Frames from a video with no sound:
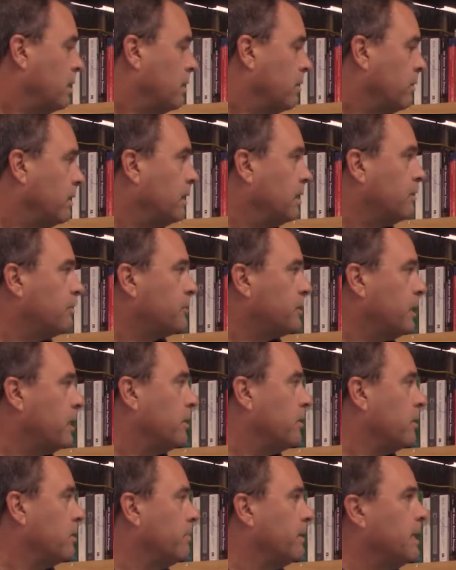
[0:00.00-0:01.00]
Well, if
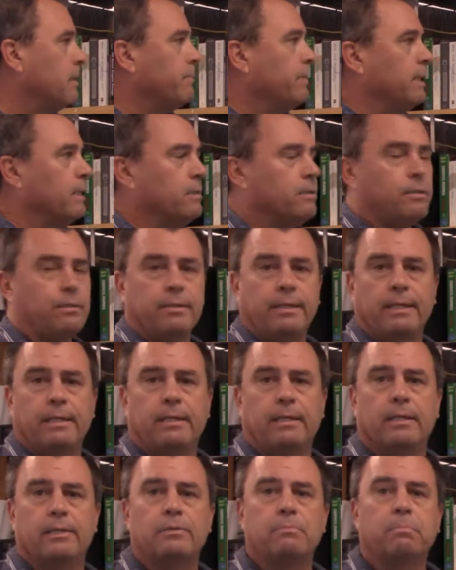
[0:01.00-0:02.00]
so, you might be interested
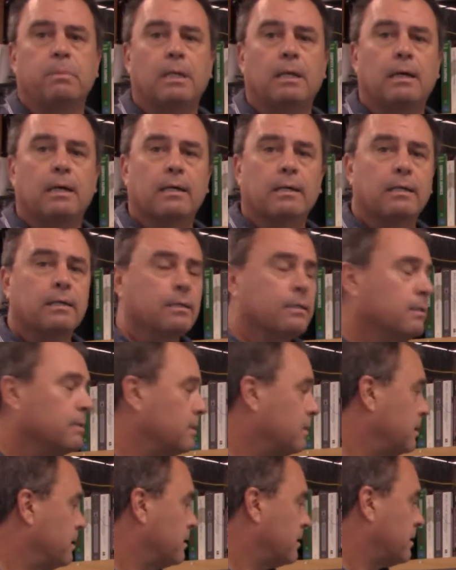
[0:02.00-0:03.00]
in this blog,
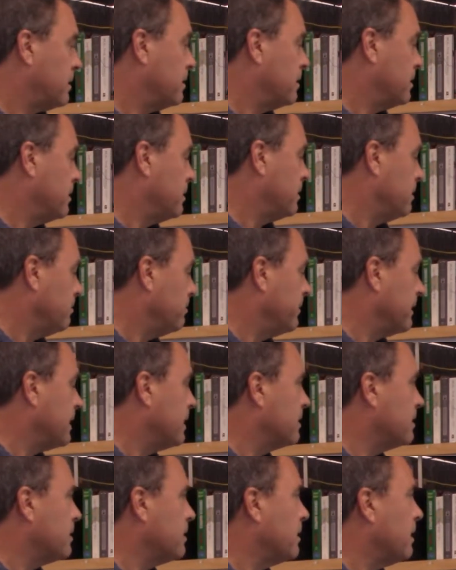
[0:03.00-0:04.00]

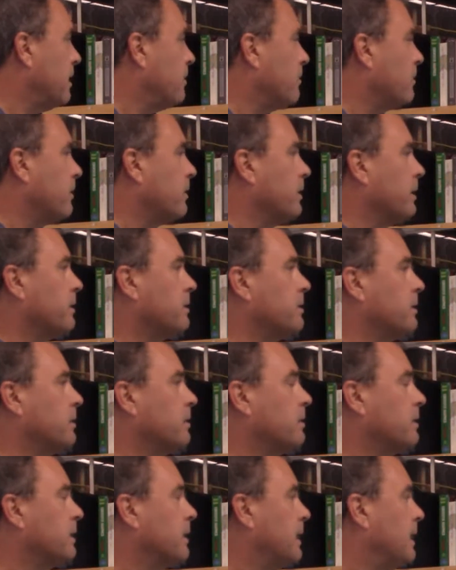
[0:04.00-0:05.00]
because today we're going to
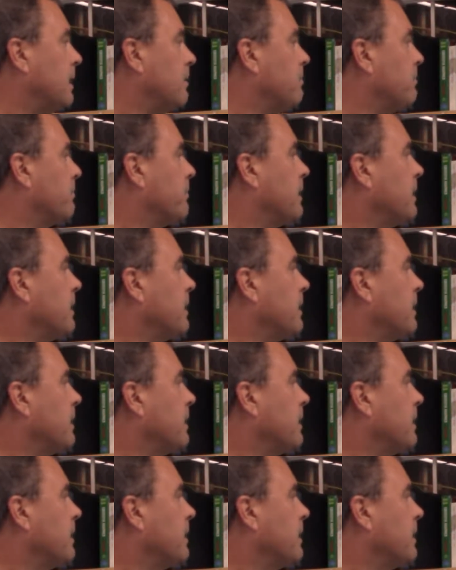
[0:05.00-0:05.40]
look at